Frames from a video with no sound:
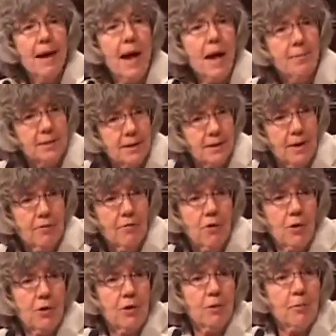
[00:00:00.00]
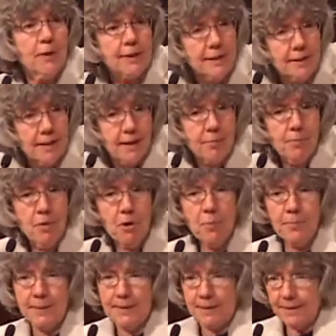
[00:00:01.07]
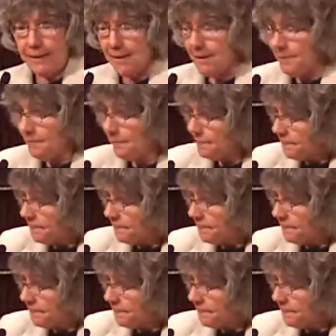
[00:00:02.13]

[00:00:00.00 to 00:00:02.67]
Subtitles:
I was, for heuristic purposes,